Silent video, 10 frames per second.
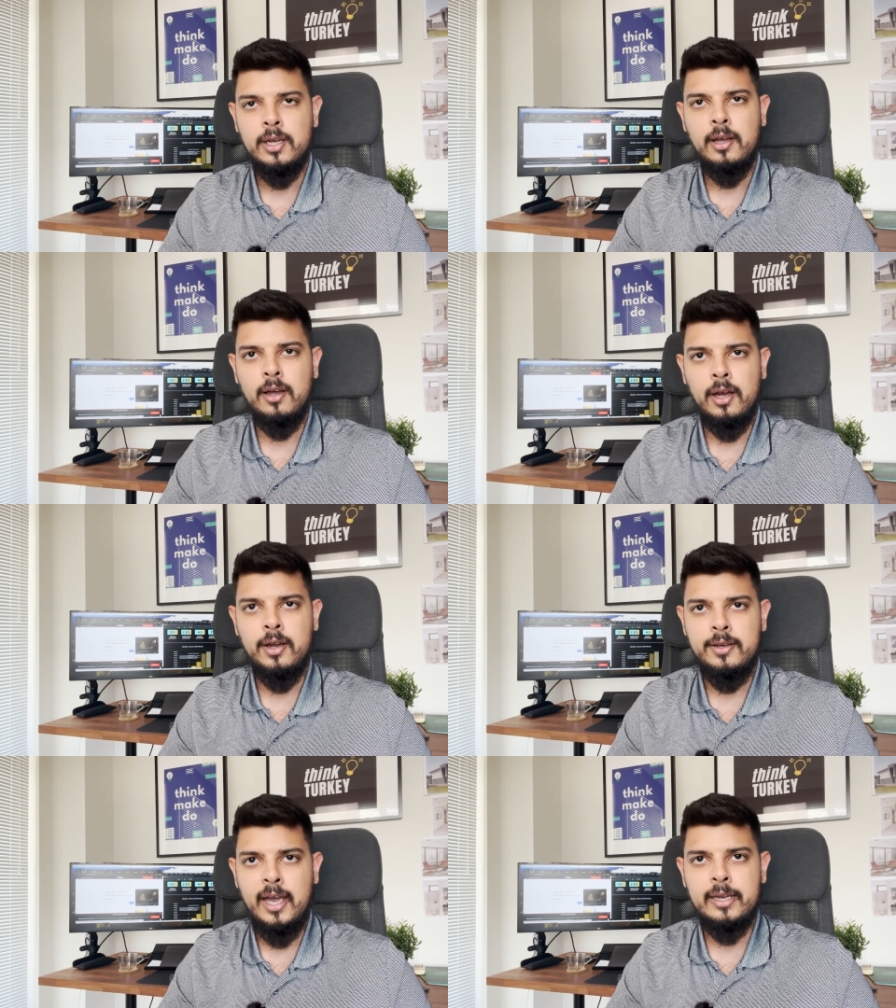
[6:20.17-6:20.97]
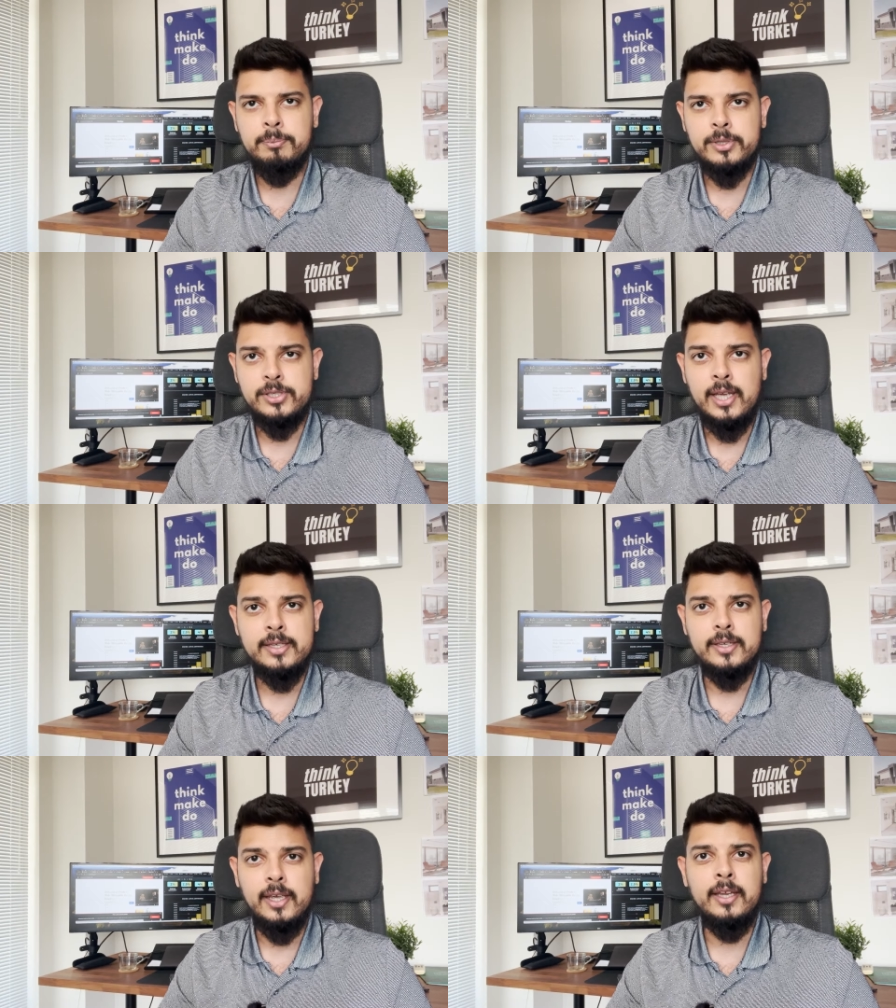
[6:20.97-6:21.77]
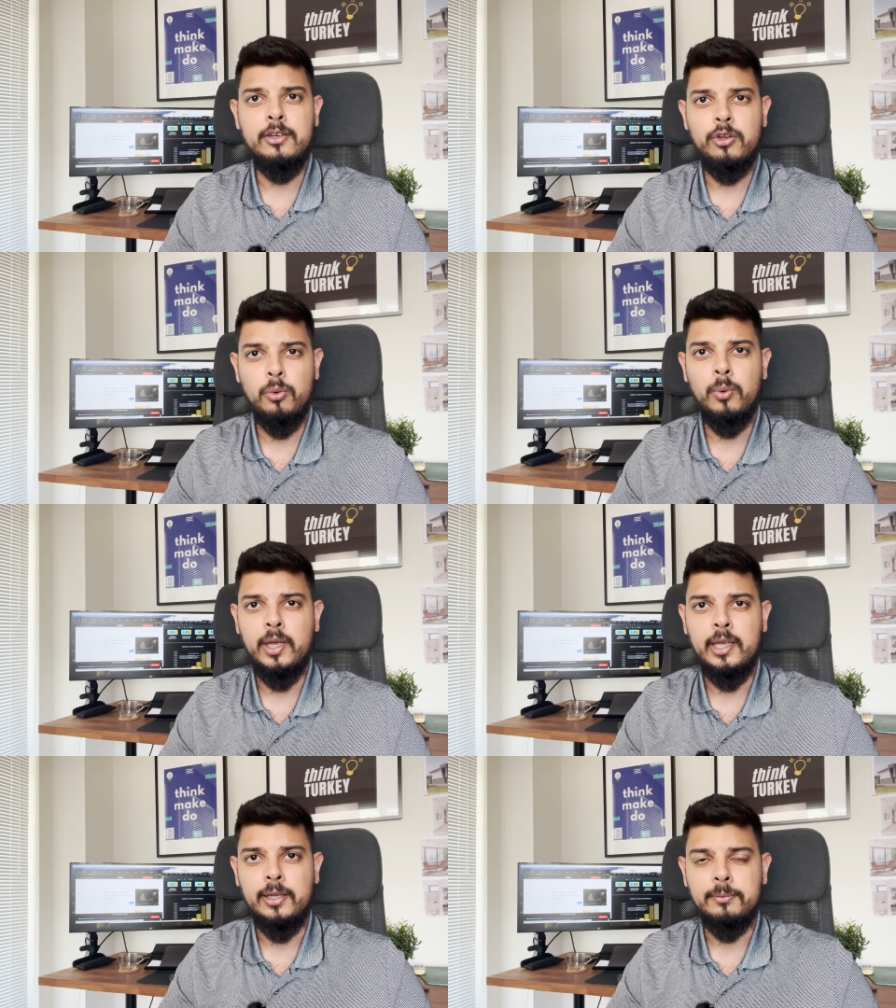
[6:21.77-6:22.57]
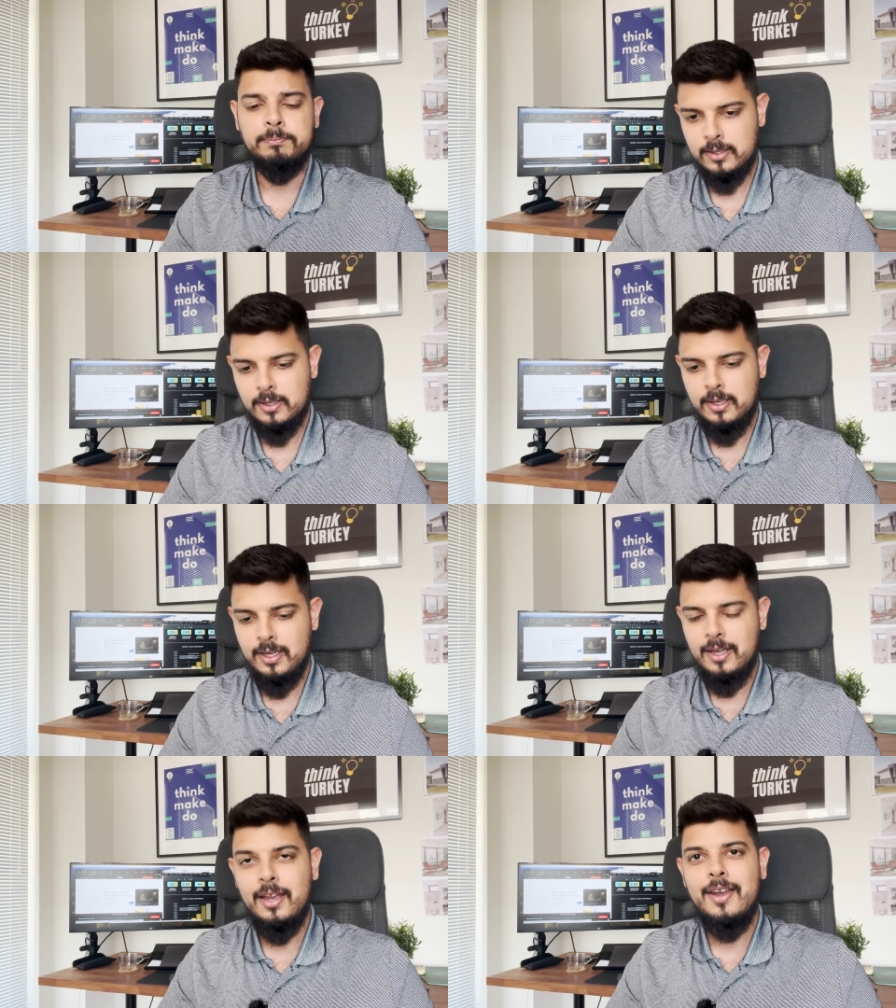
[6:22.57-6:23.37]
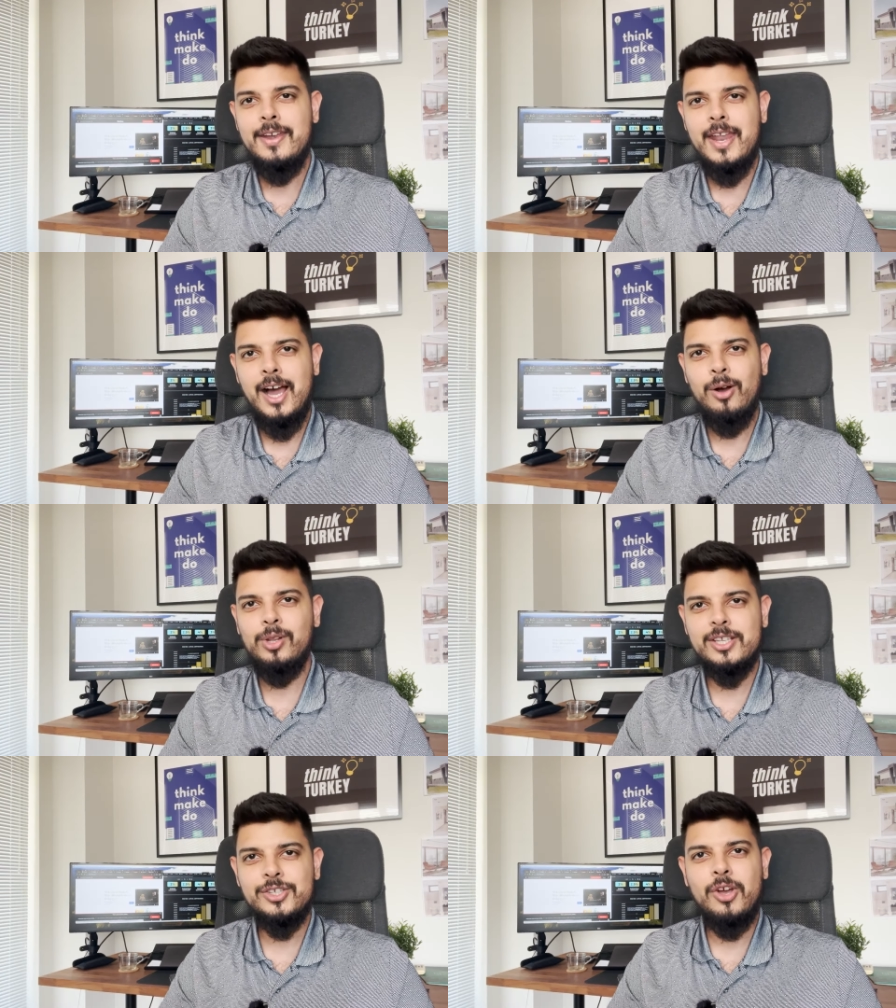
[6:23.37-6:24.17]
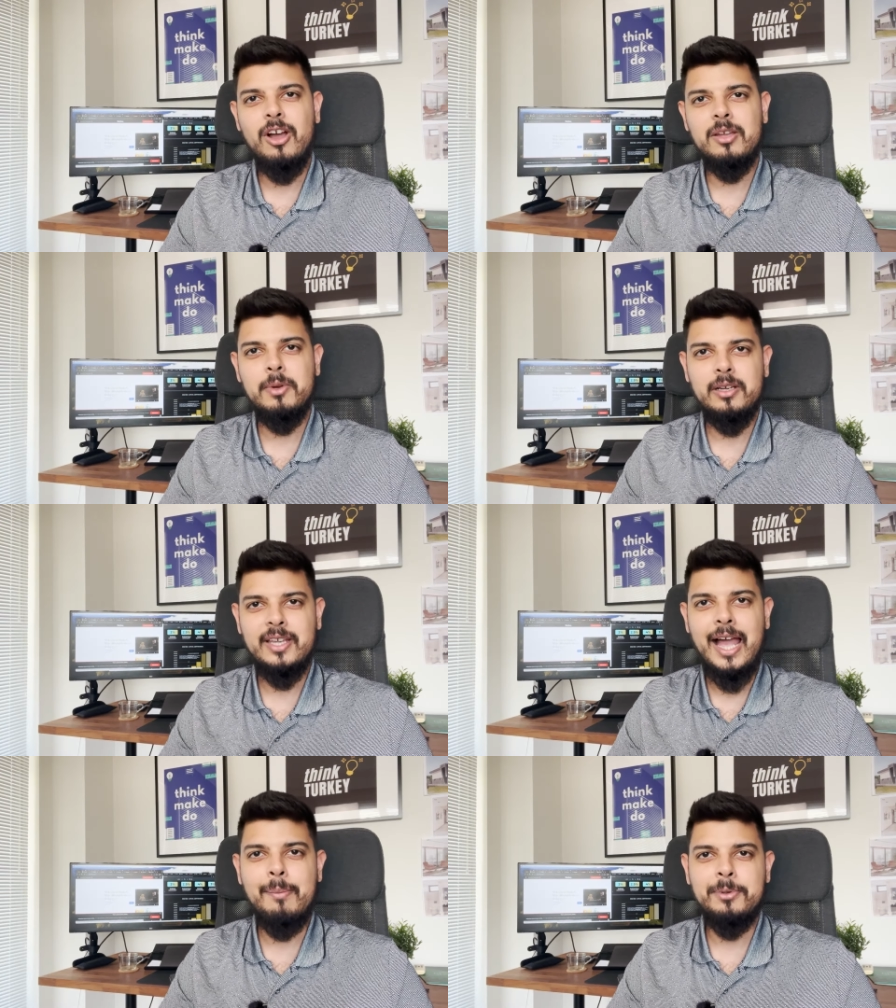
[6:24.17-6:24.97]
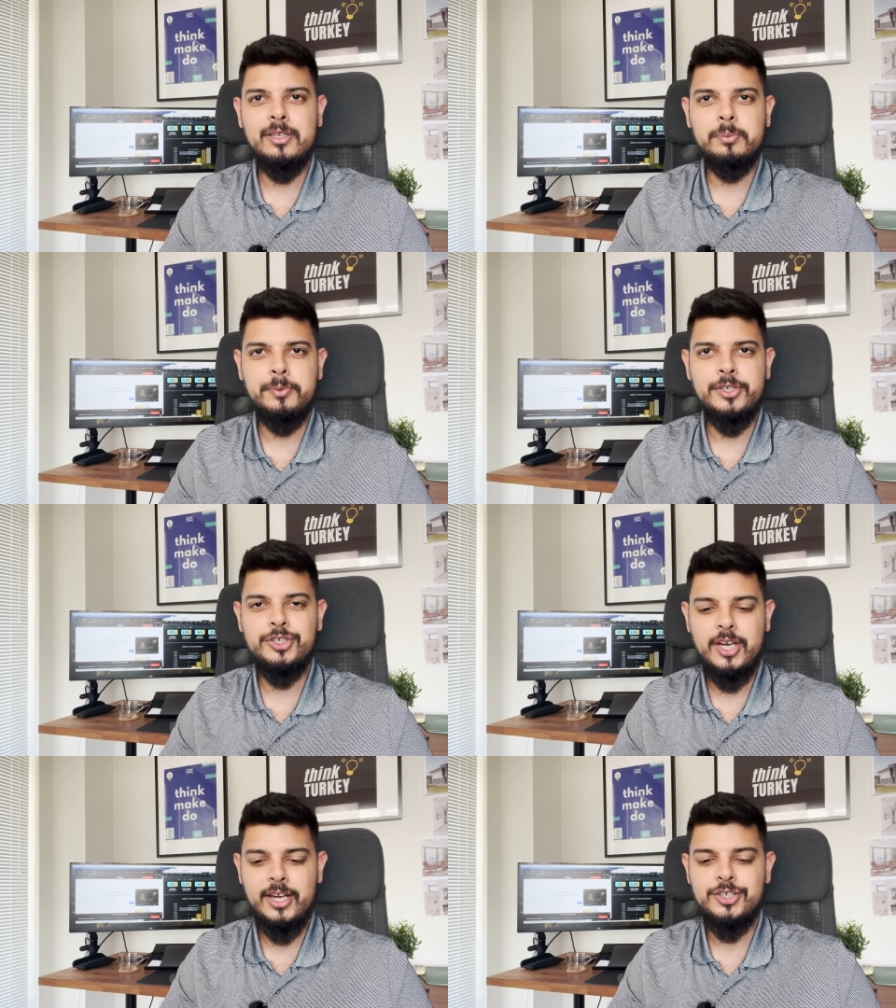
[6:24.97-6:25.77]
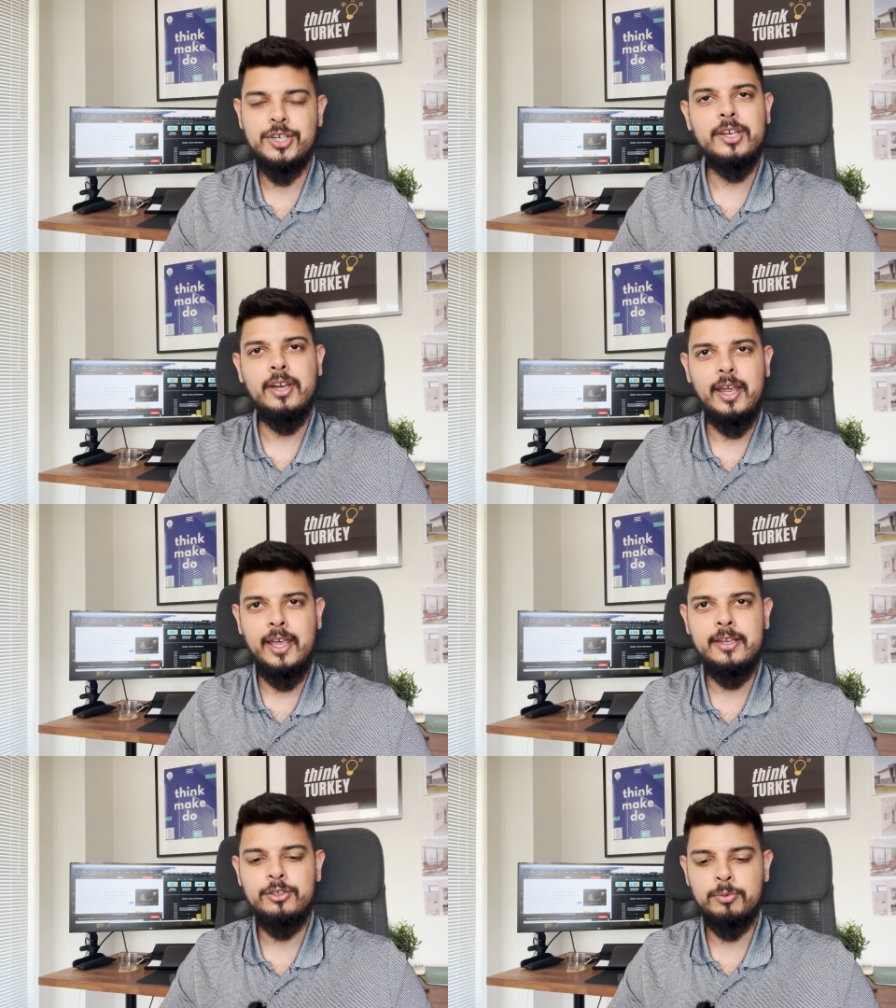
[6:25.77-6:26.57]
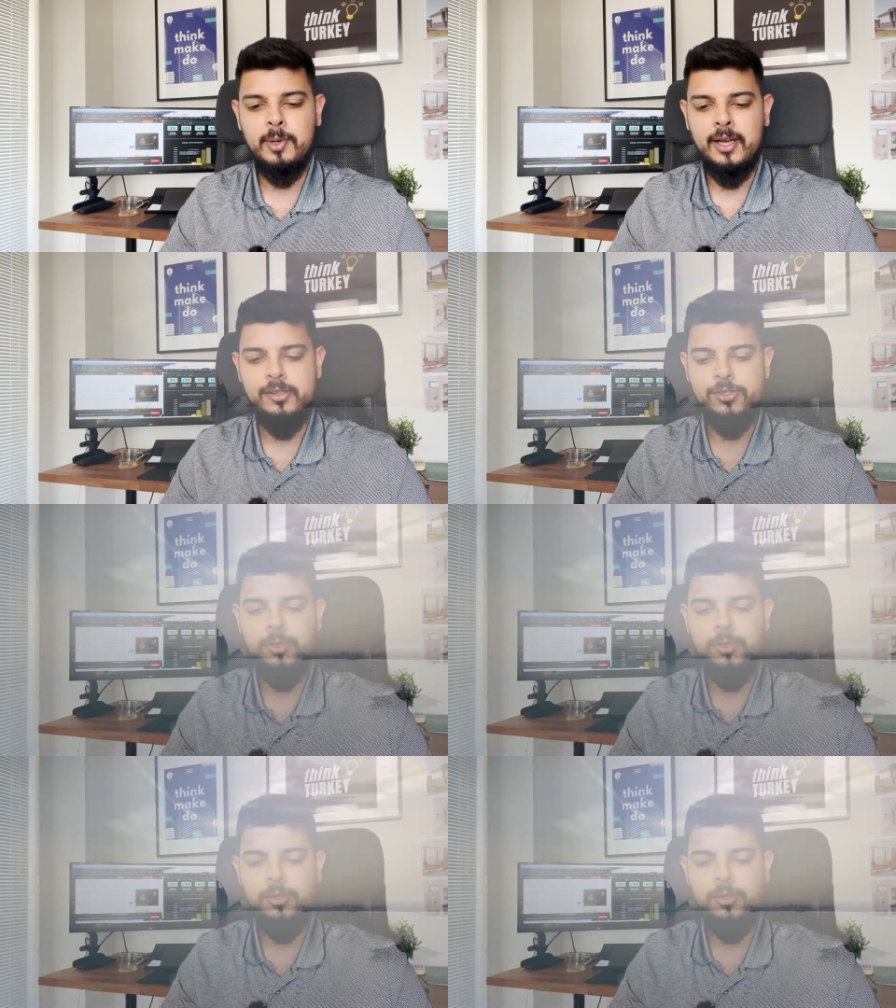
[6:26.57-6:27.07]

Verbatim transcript: 9% uh, in UAE. Now let's talk about capital appreciation in Dubai. So